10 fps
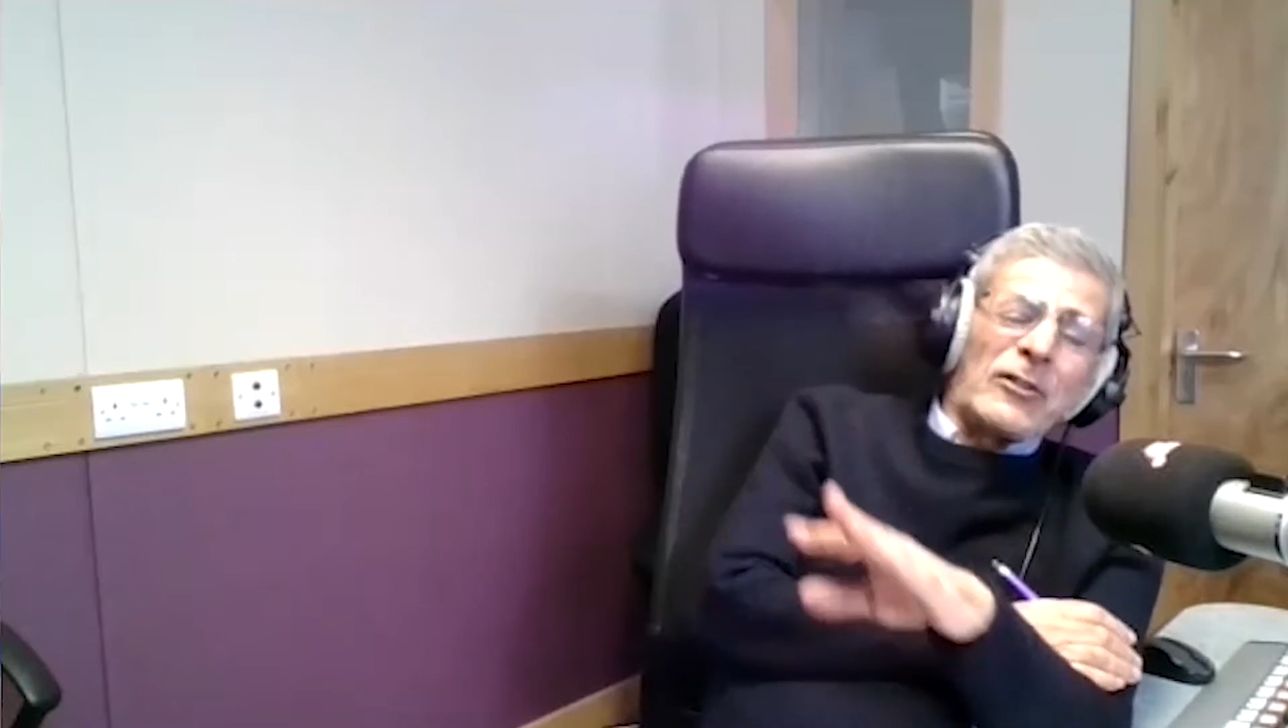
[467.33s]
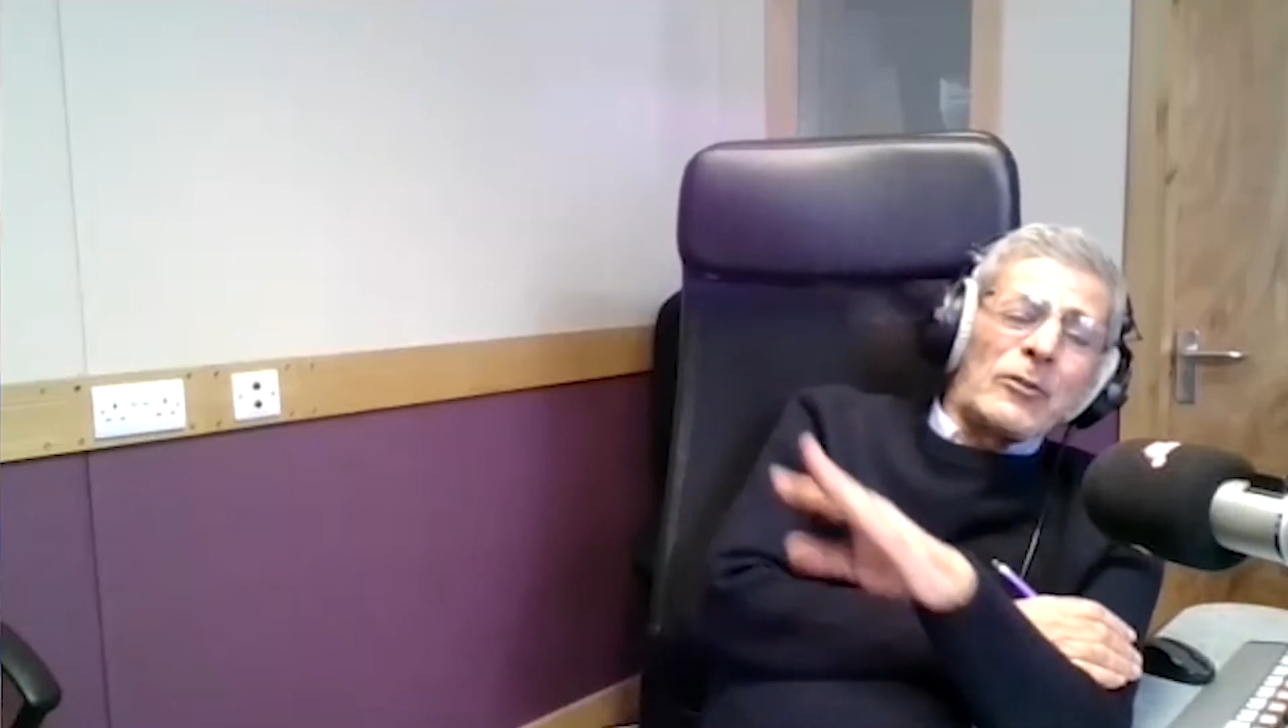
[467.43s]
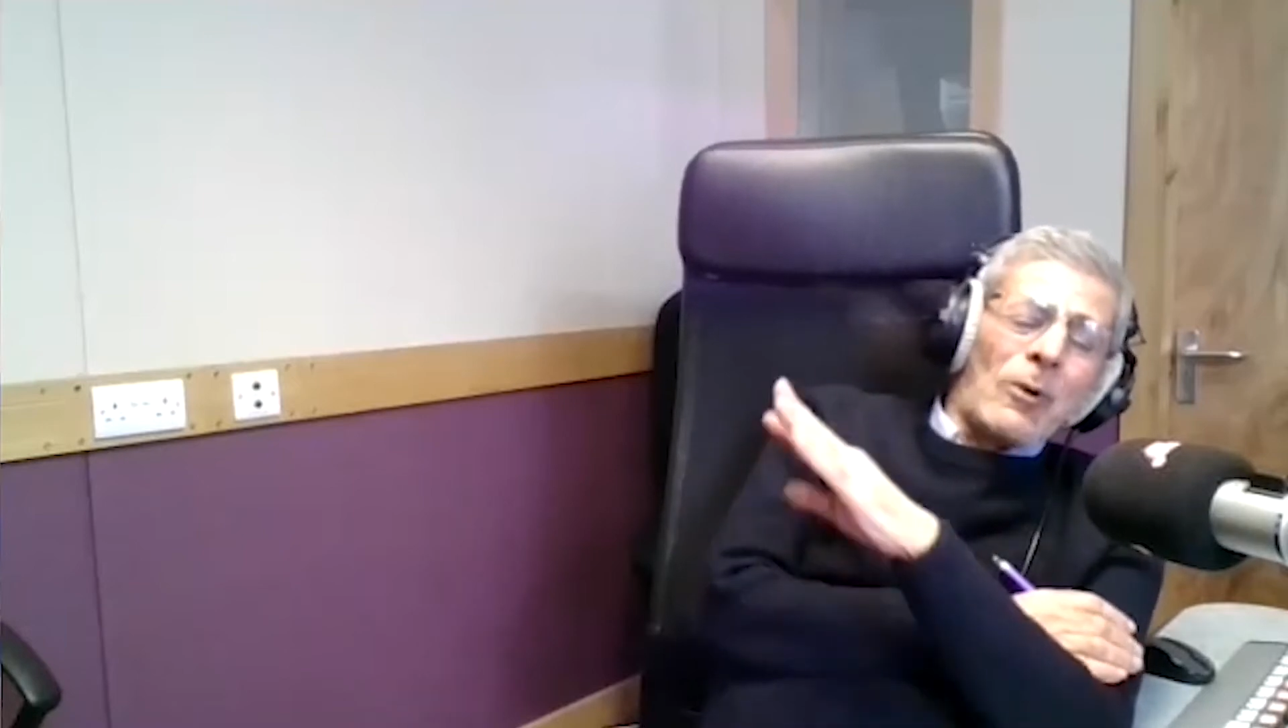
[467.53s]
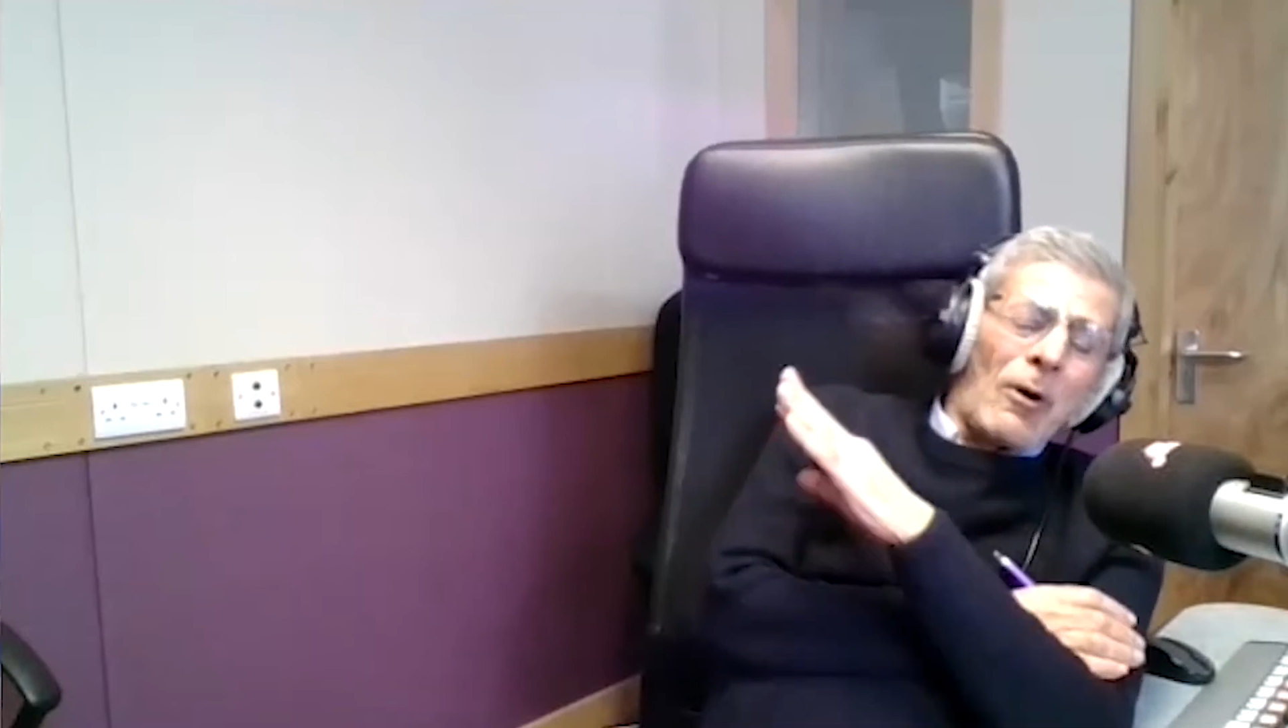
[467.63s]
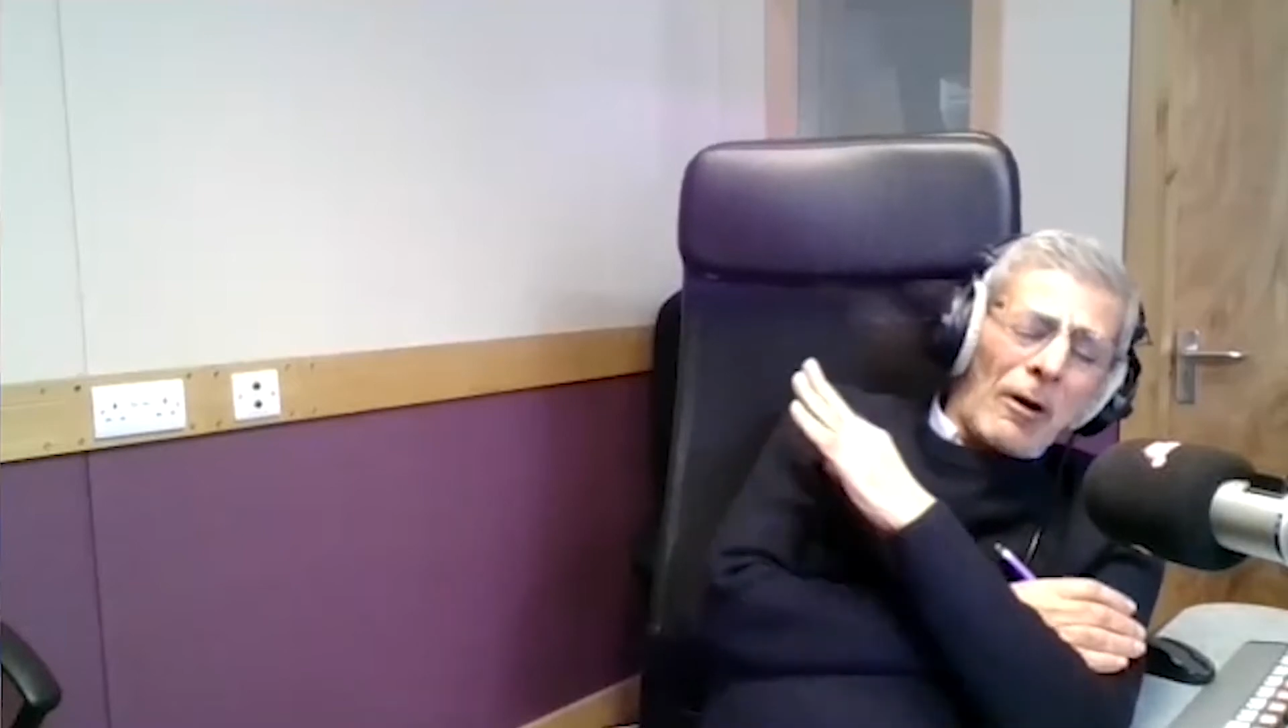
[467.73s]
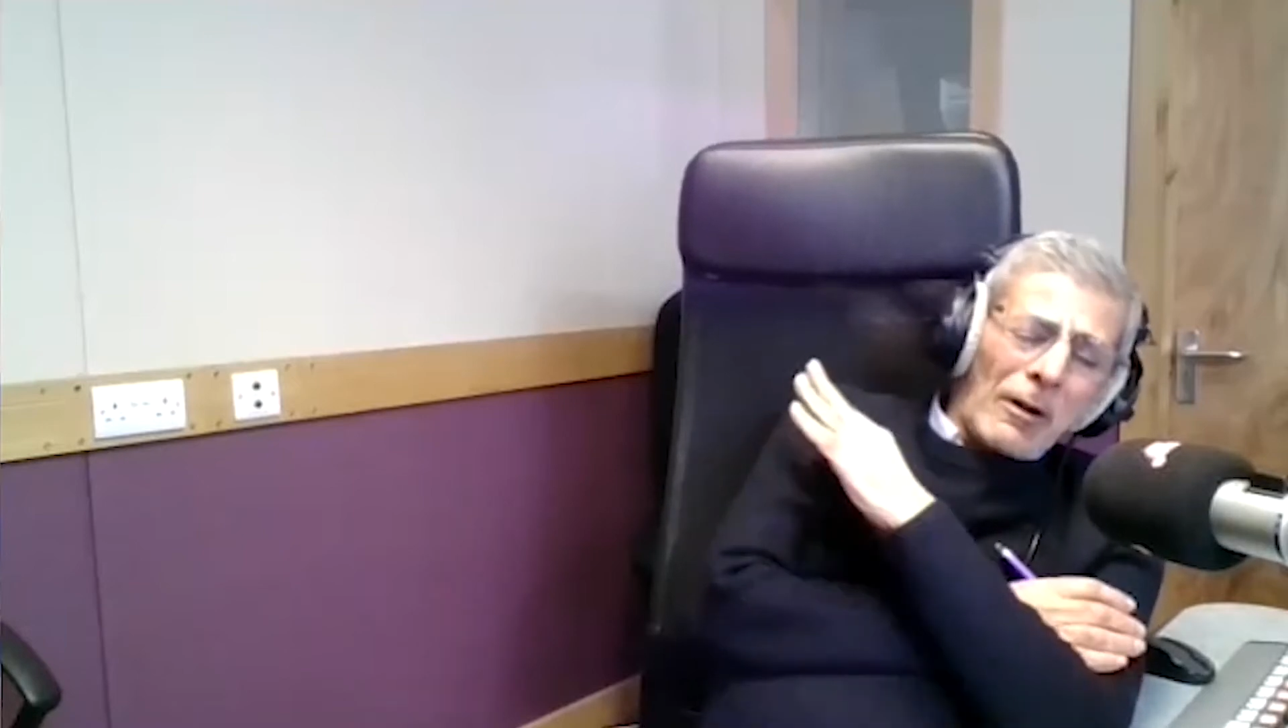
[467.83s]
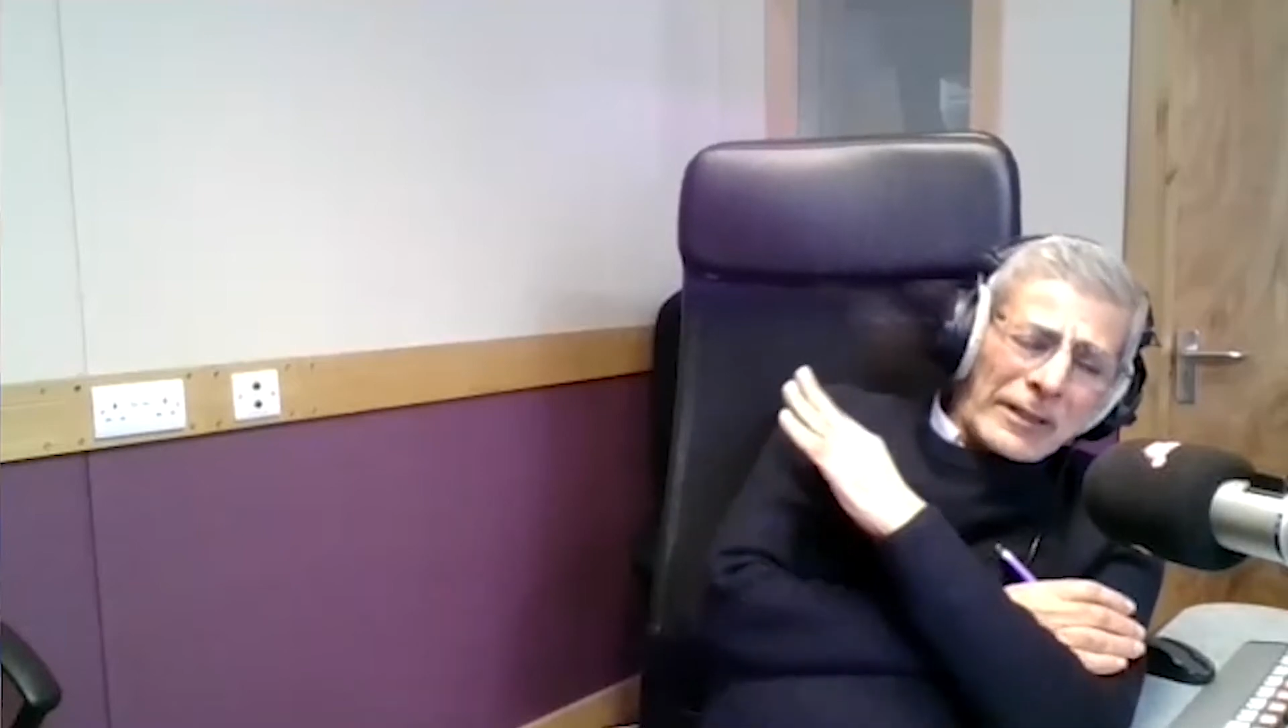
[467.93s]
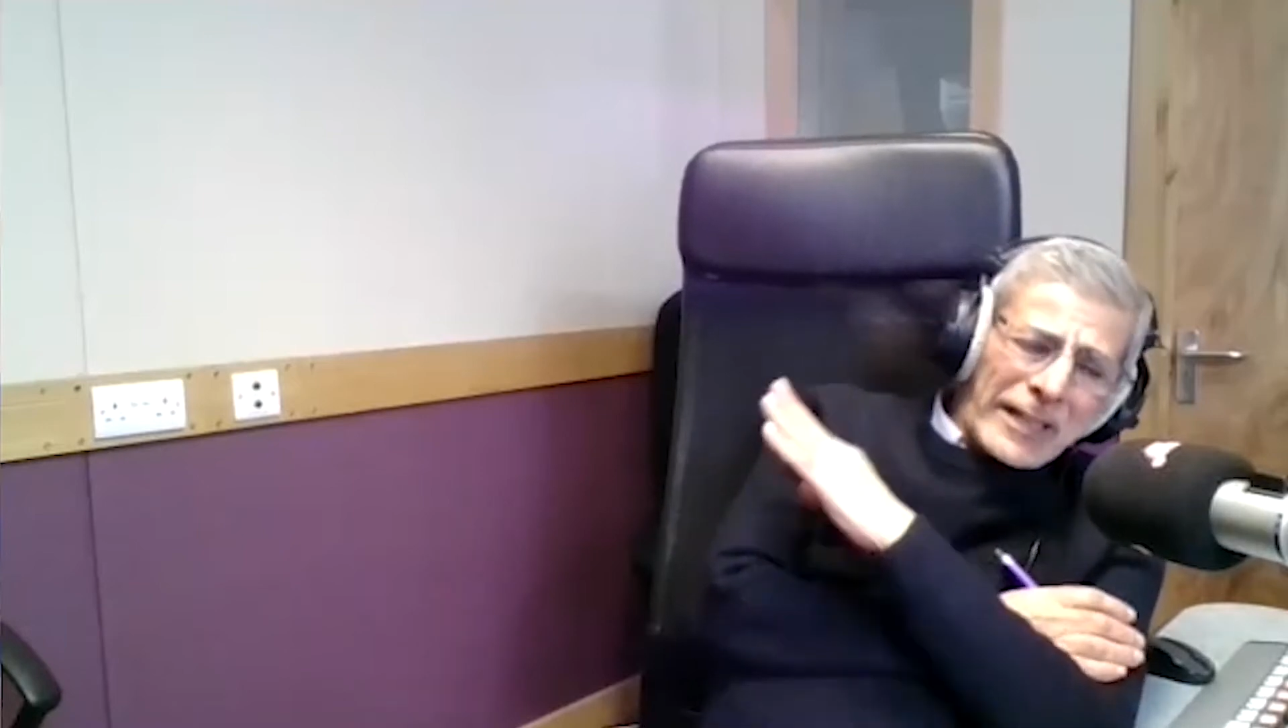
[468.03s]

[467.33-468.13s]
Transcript: to do all